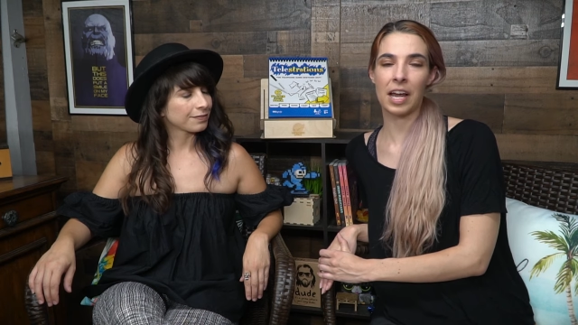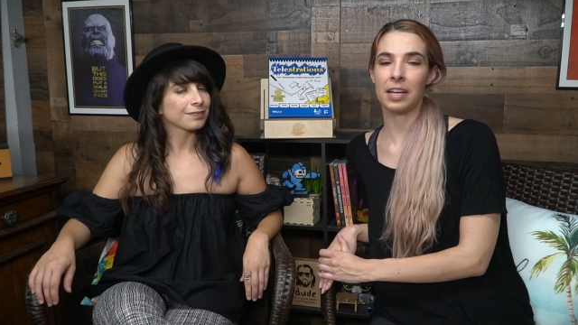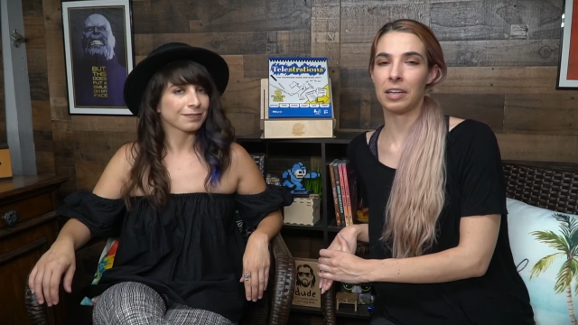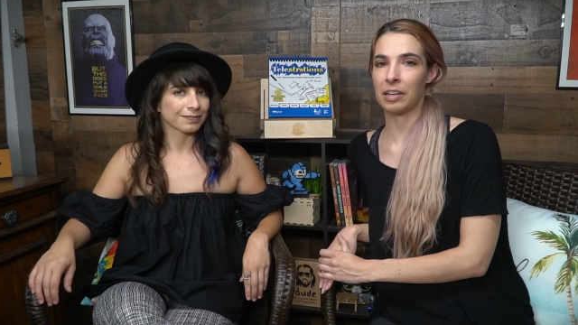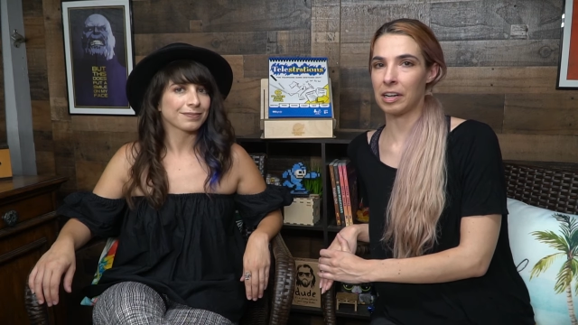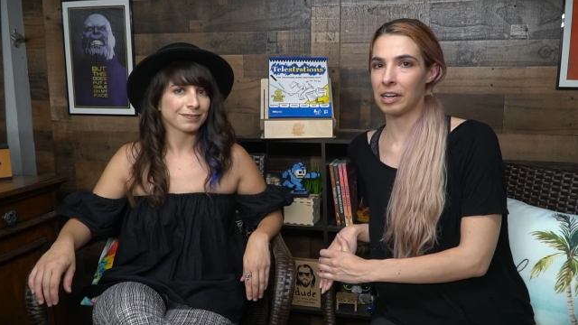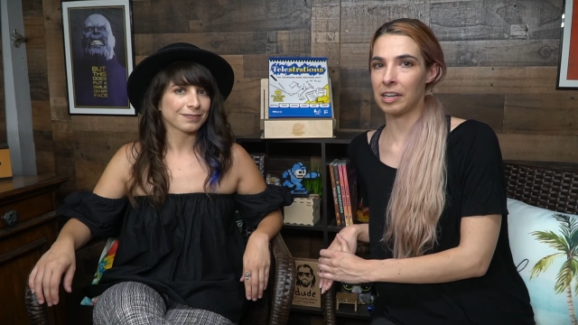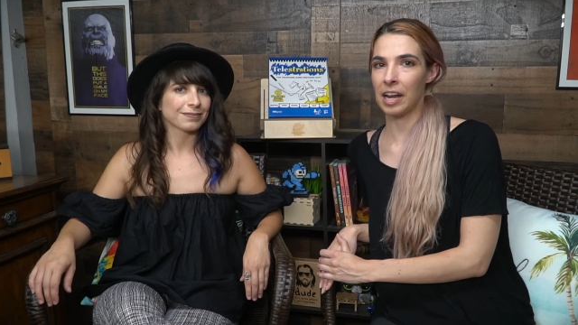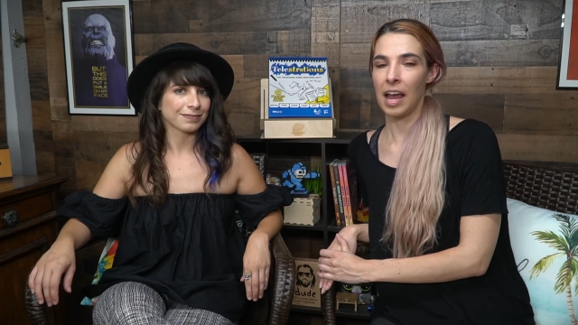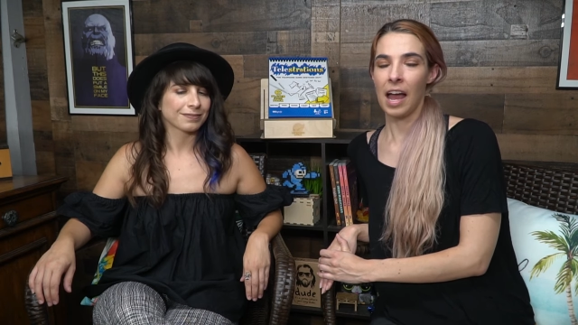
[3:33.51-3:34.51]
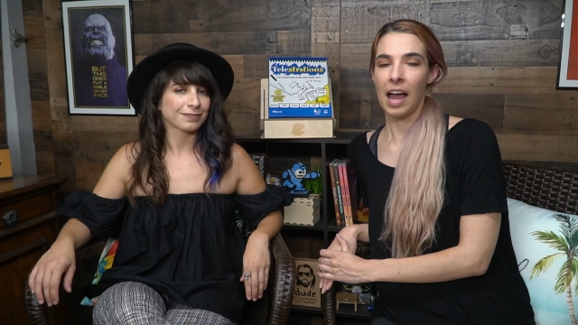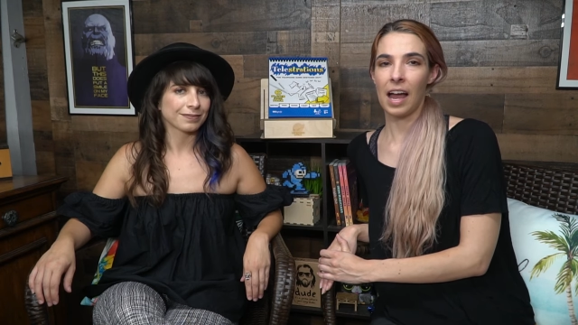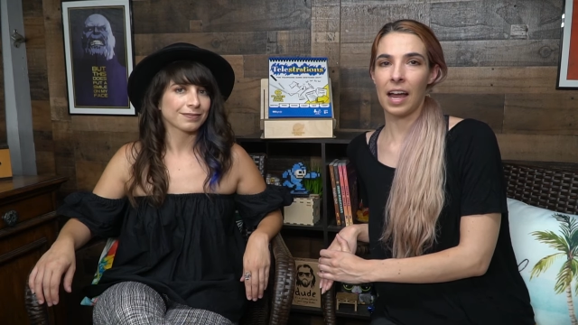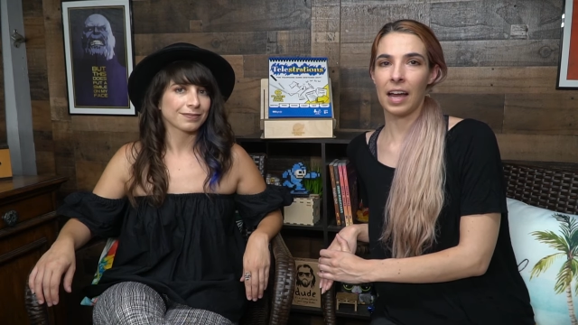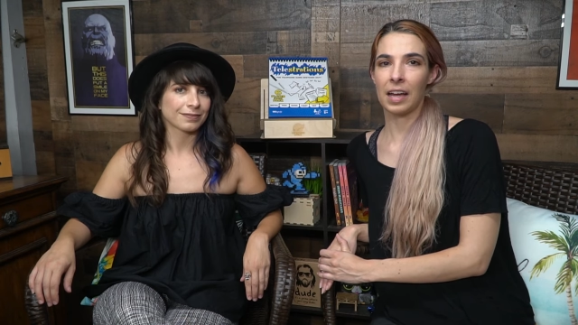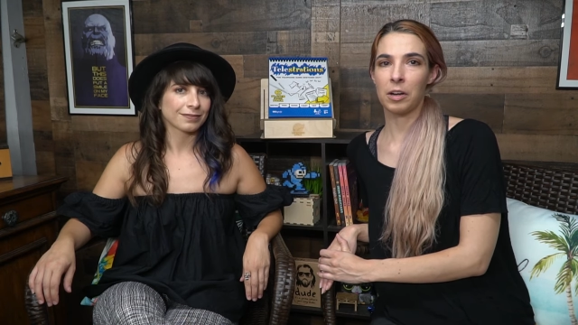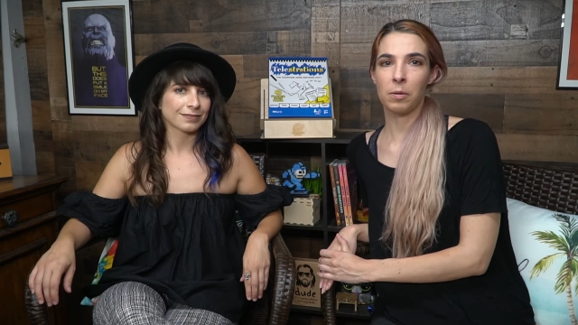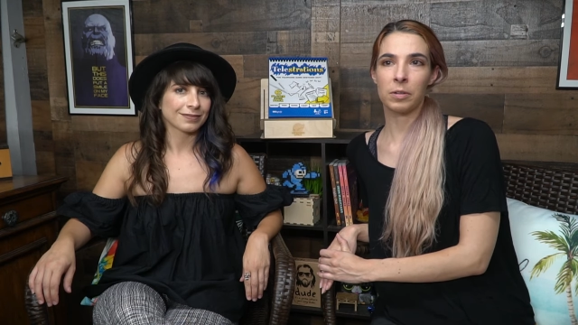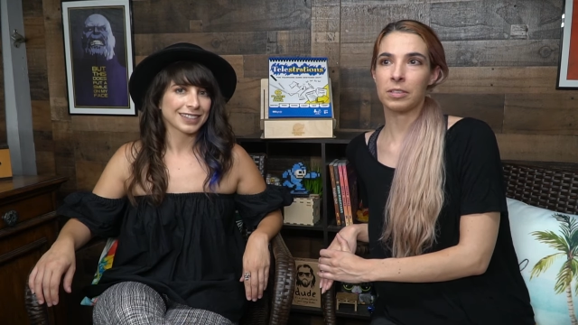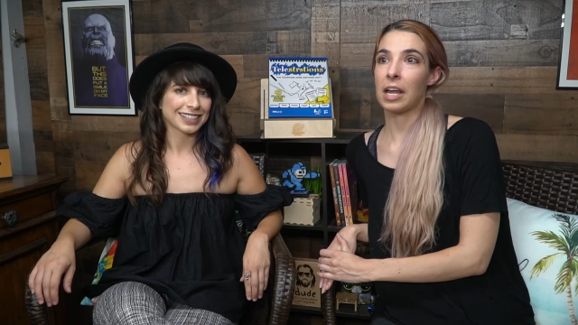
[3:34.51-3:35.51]
Speaker 1: and learn, and
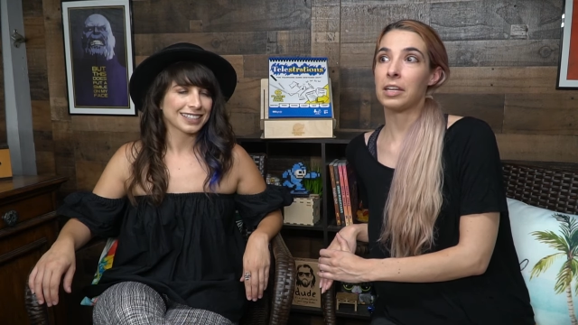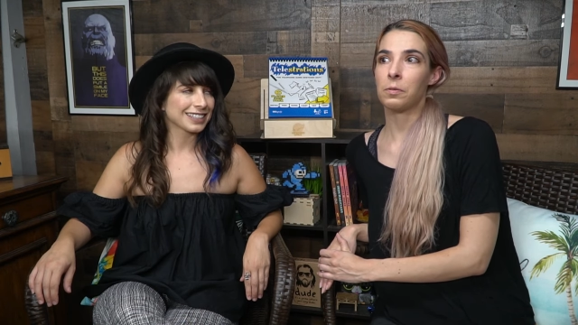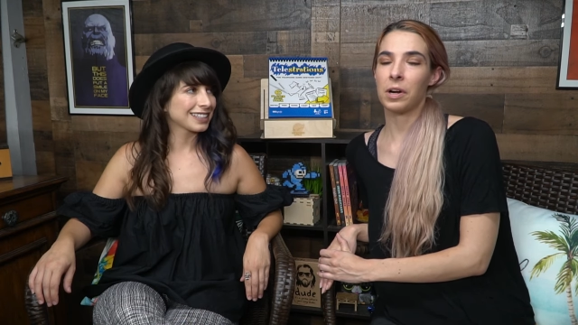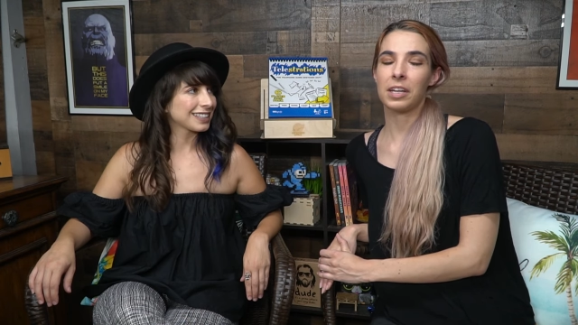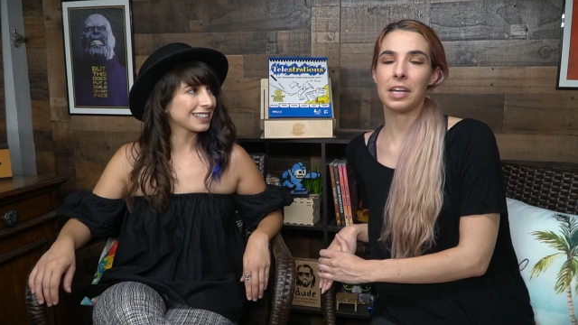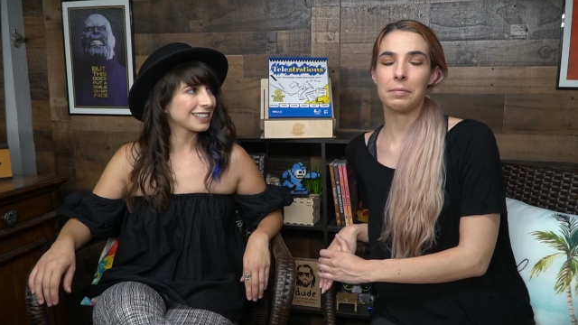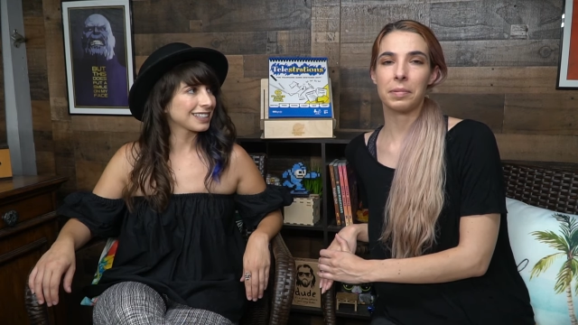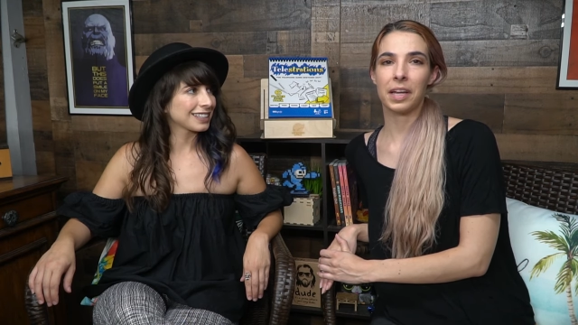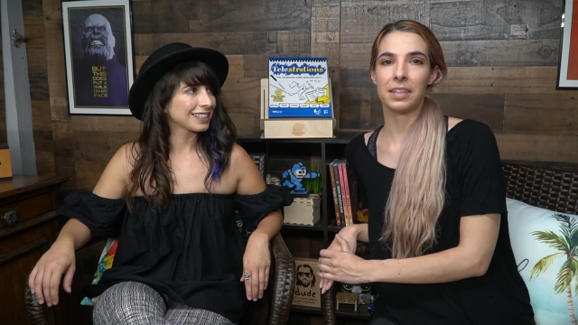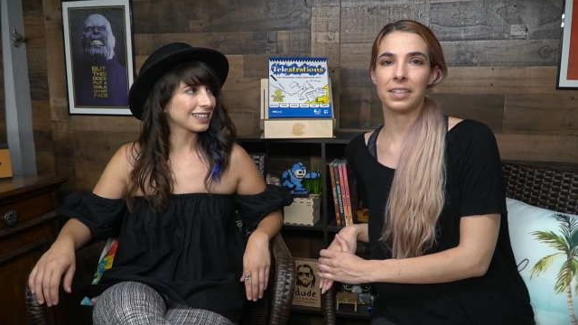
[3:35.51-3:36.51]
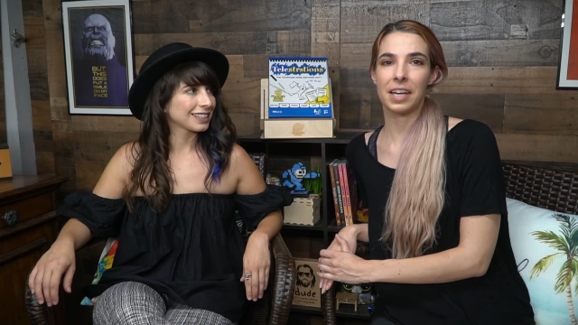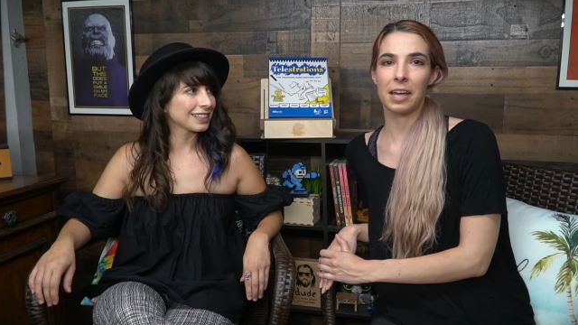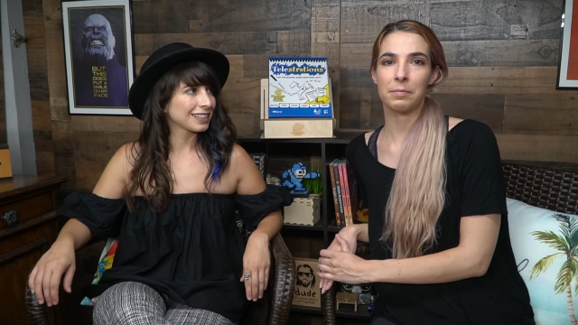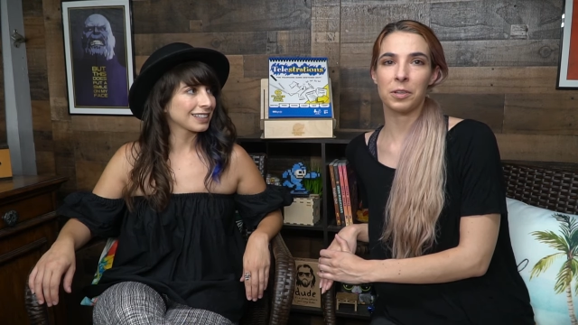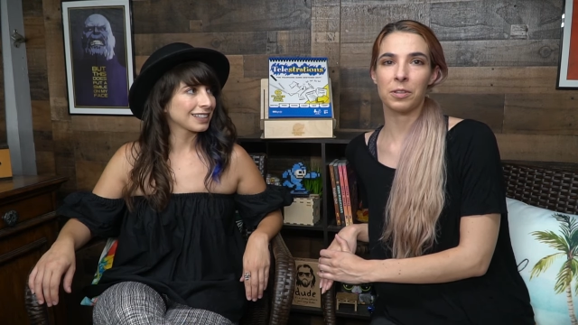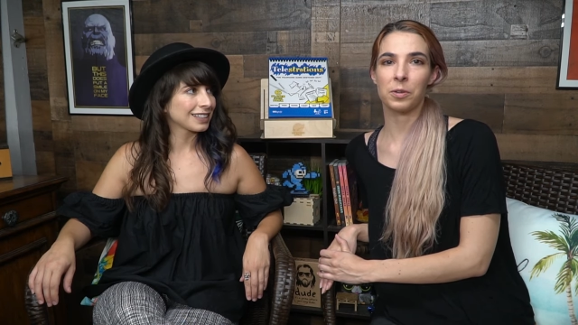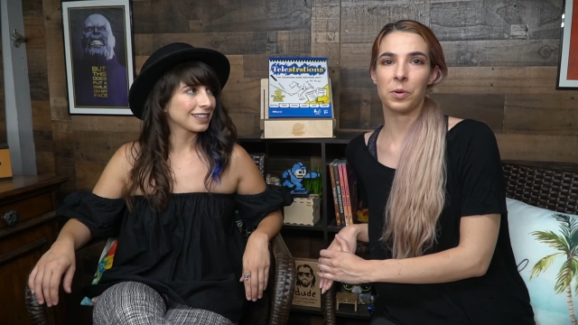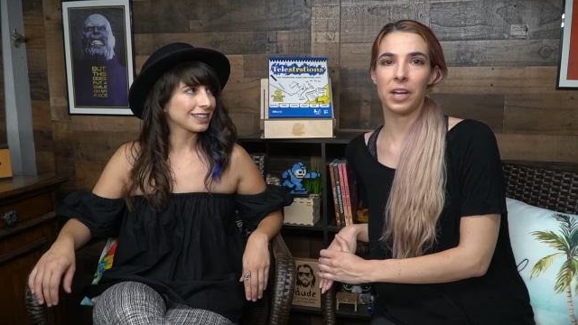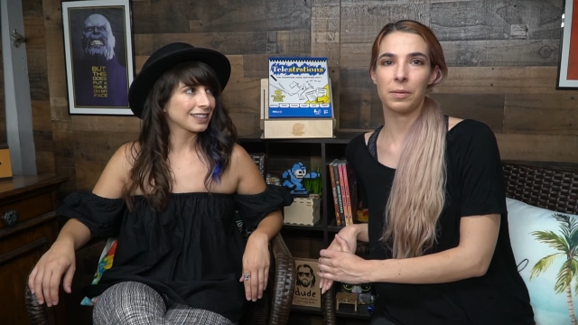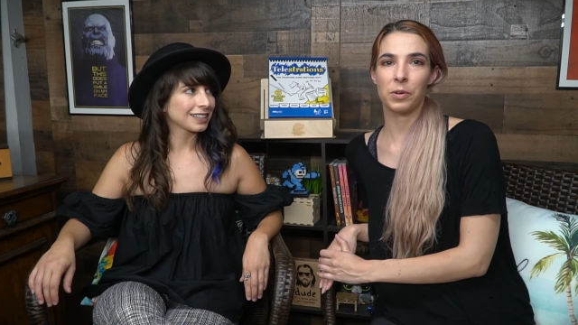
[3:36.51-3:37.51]
almost anyone can play this game so it's
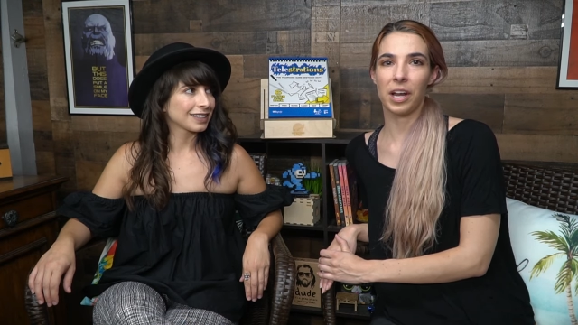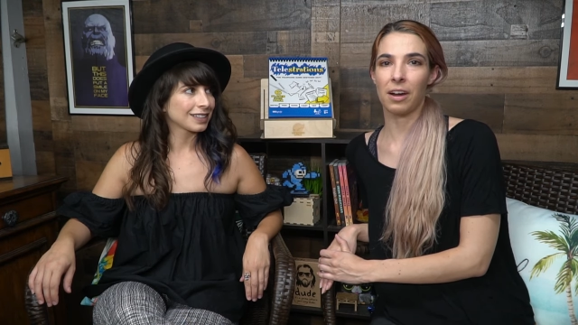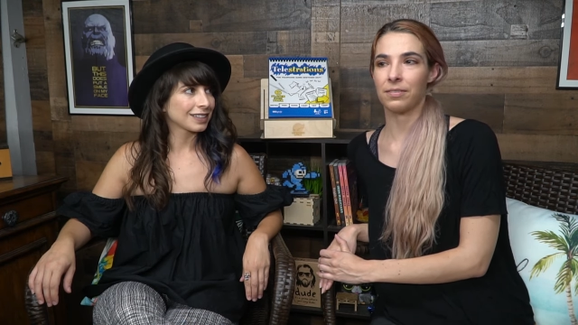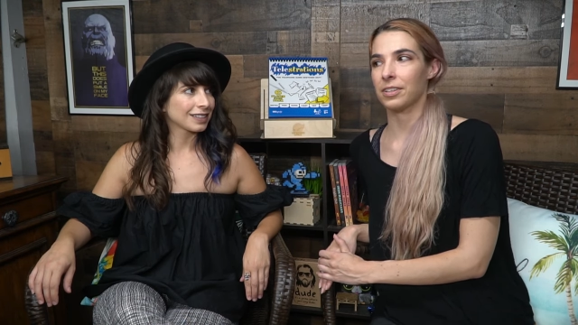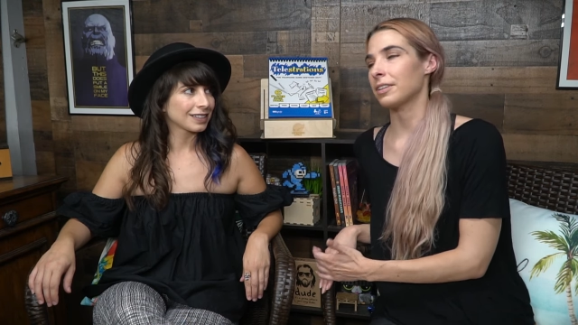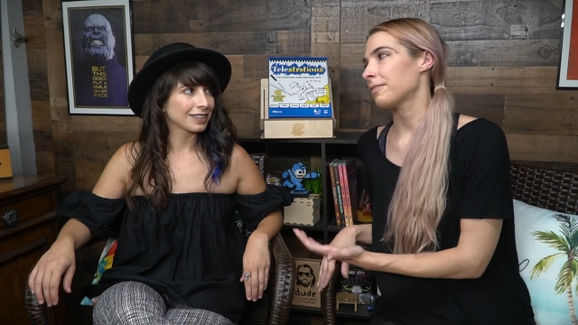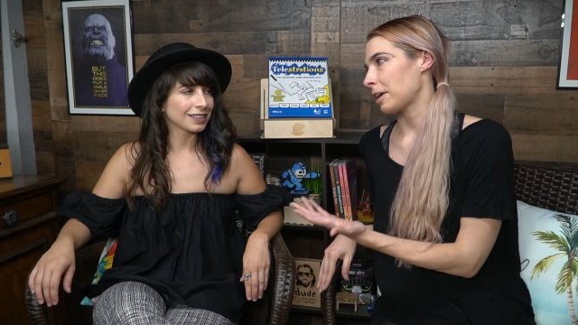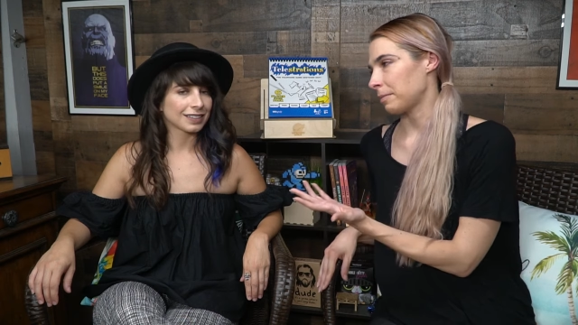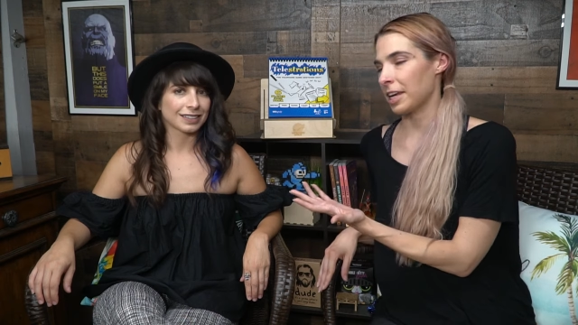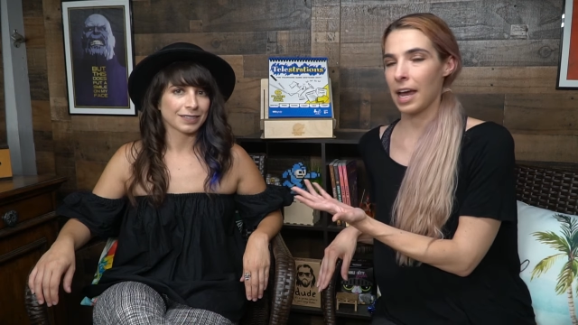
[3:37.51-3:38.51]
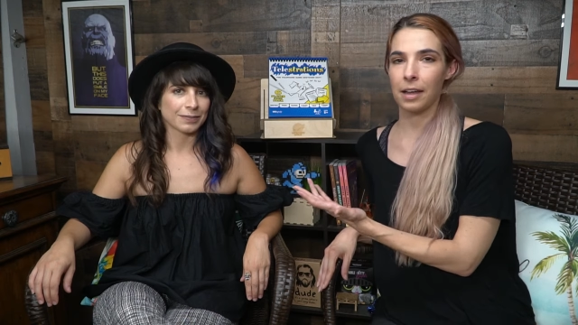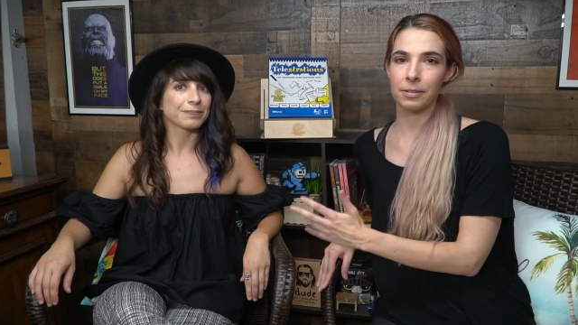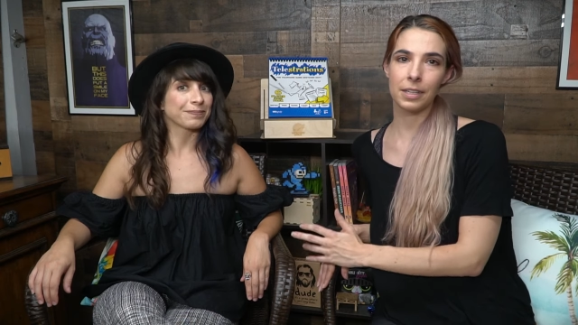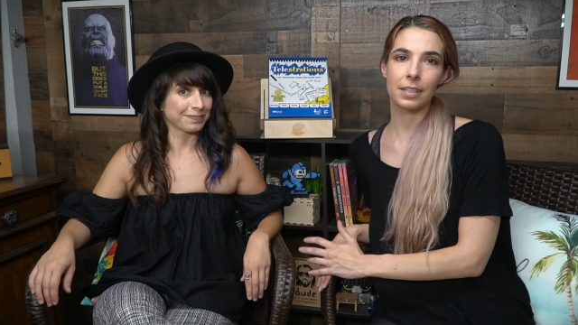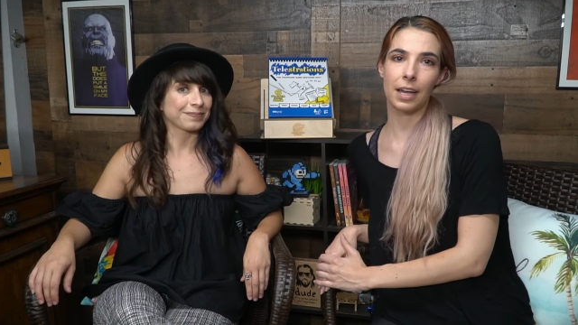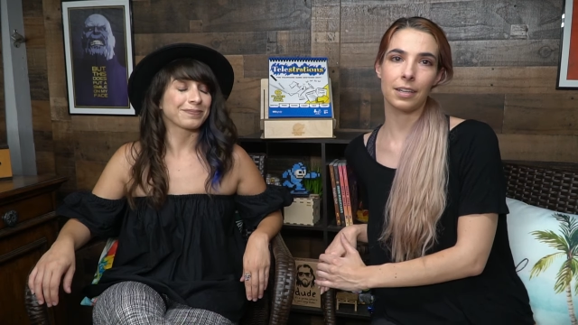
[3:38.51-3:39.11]
great to bring out for the family gatherings mm -hmm.